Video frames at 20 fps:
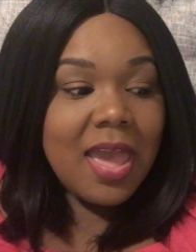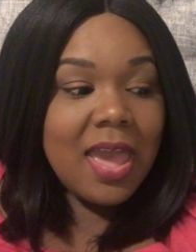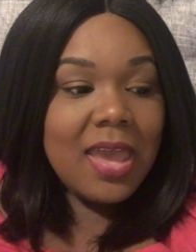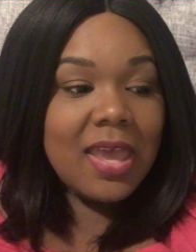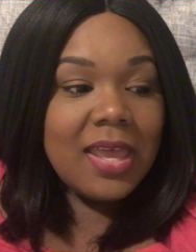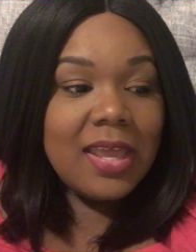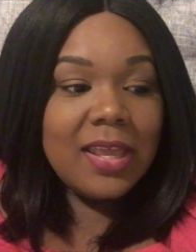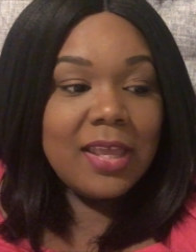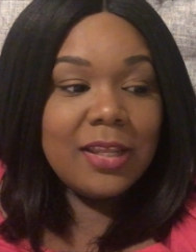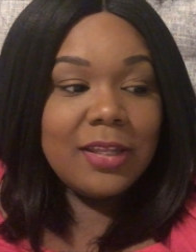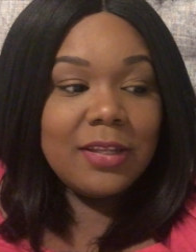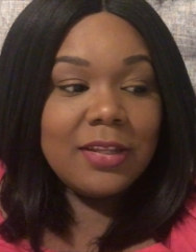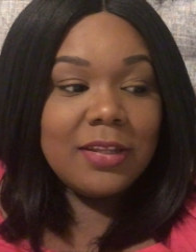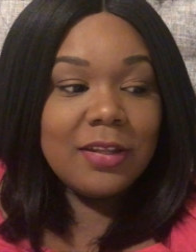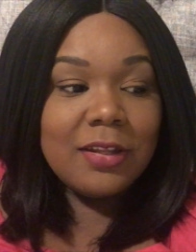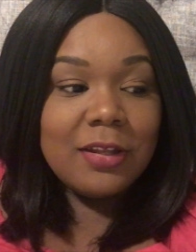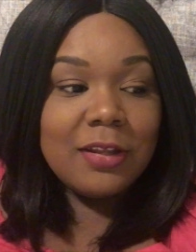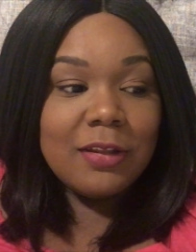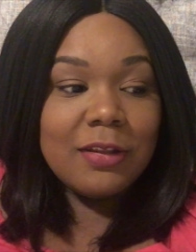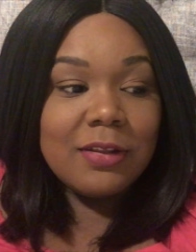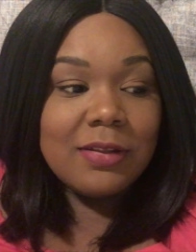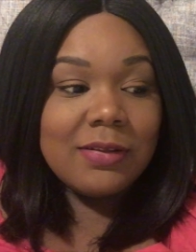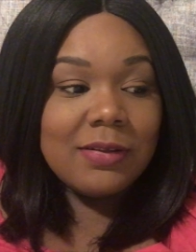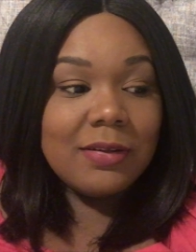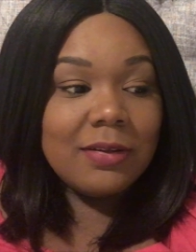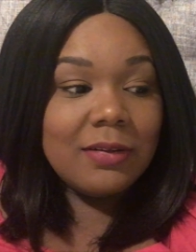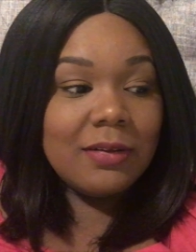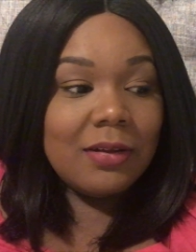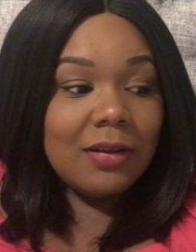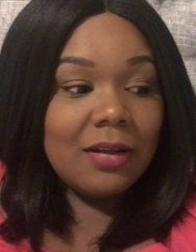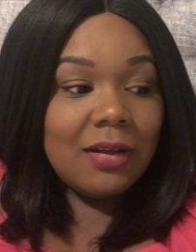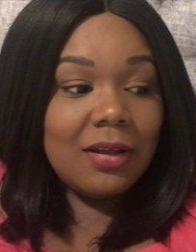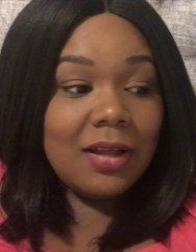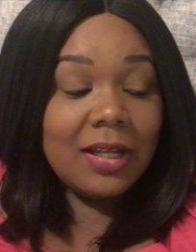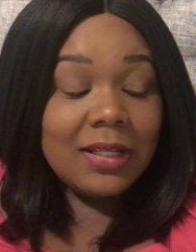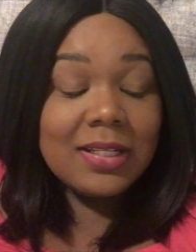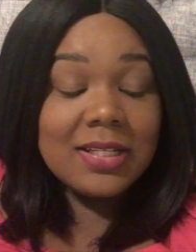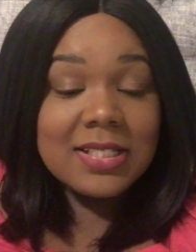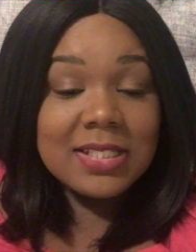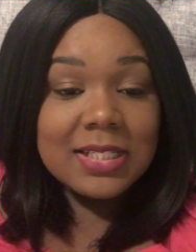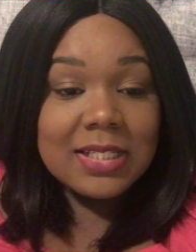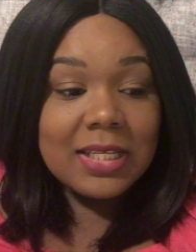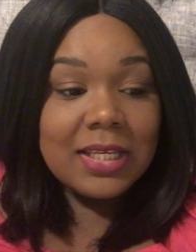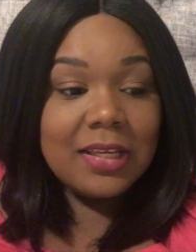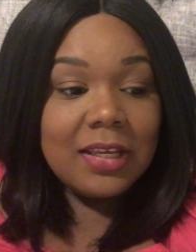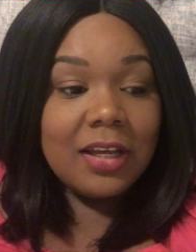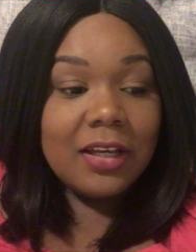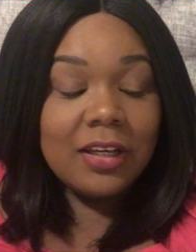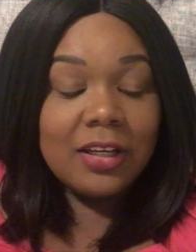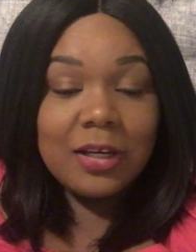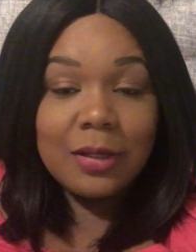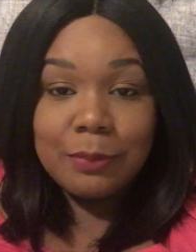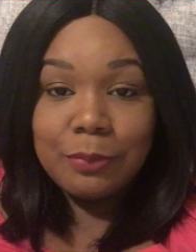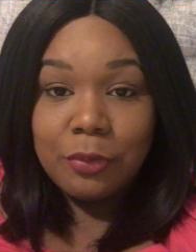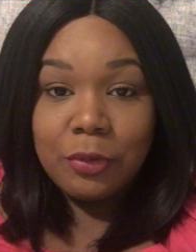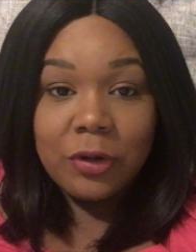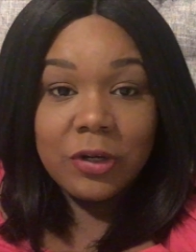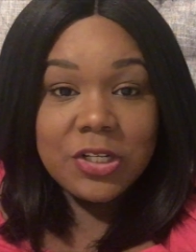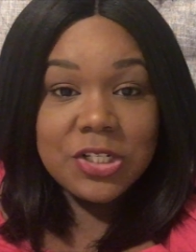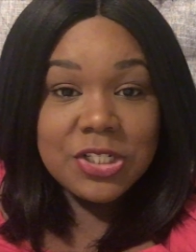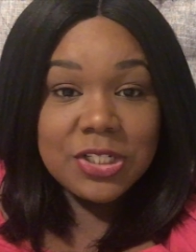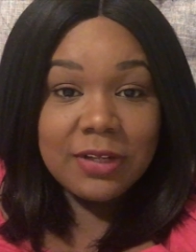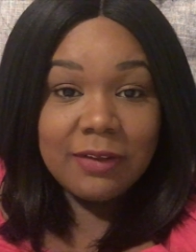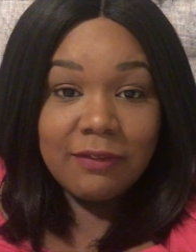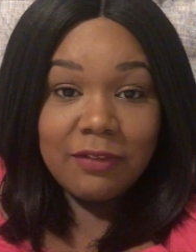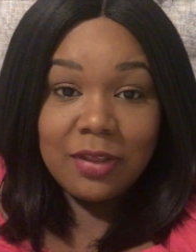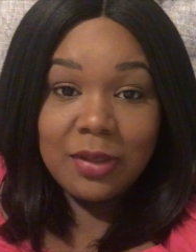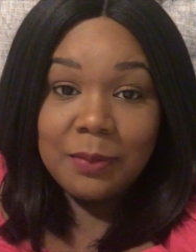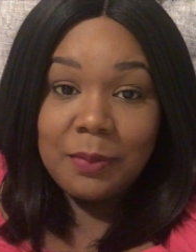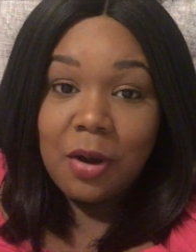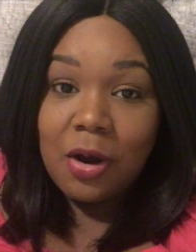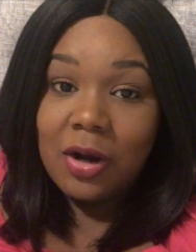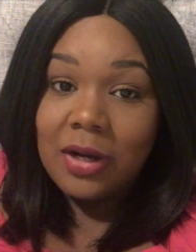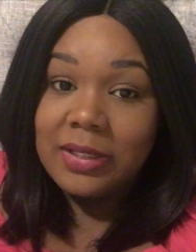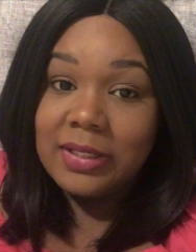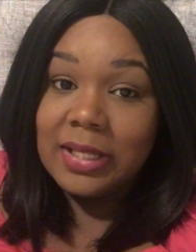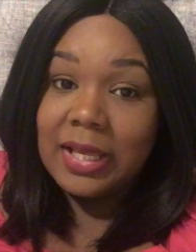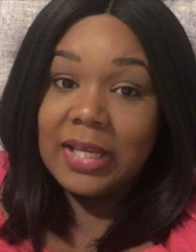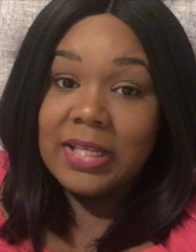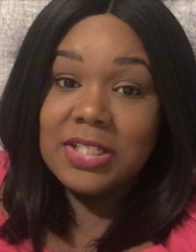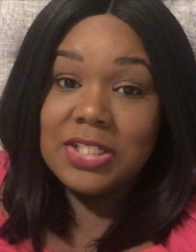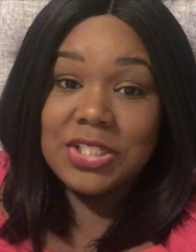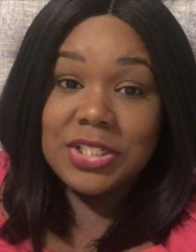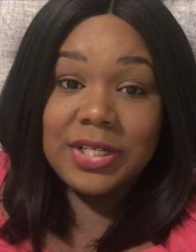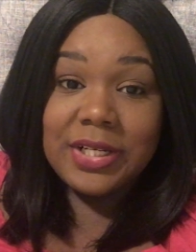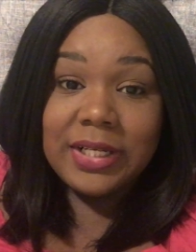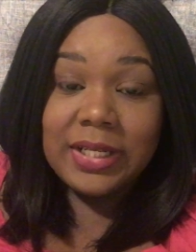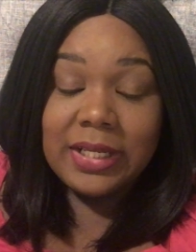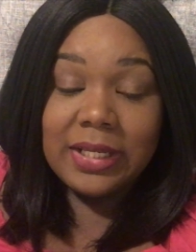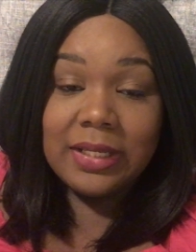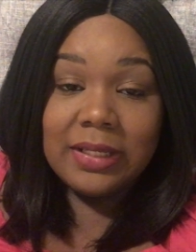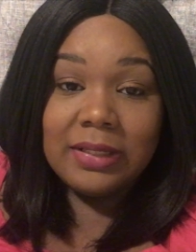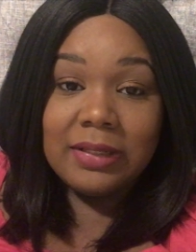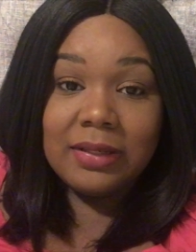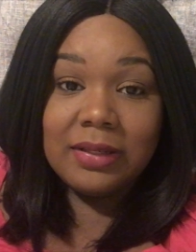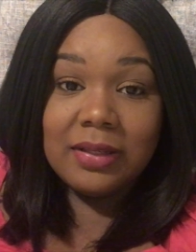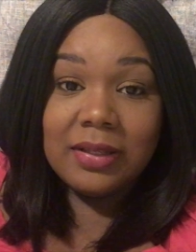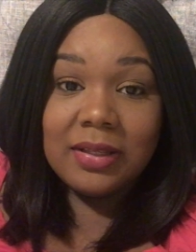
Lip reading: And honestly, a good portion of them are Nigerian.